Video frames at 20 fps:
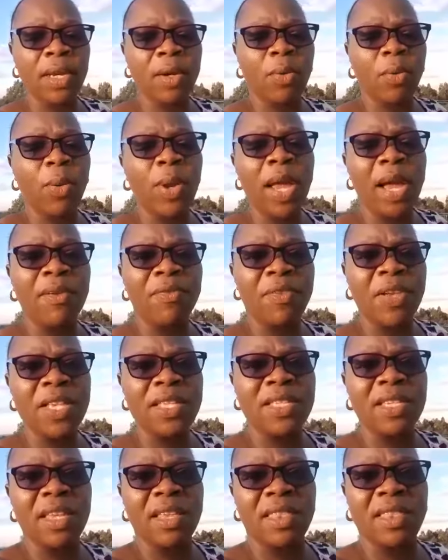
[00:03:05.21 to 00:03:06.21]
we are
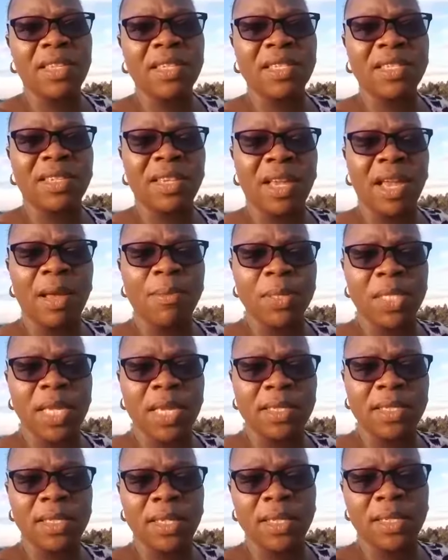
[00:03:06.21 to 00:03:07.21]
facing these
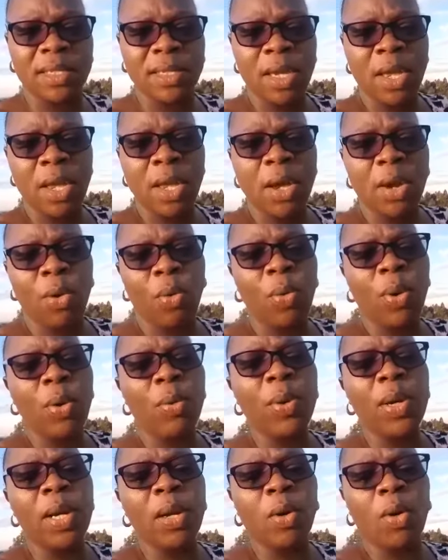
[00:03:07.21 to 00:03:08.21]
circumstances, we
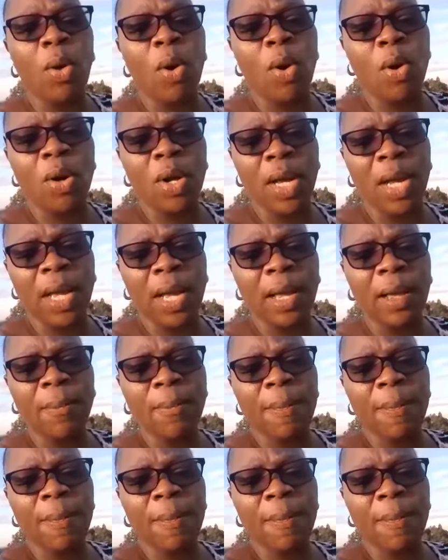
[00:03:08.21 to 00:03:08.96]
will conquer.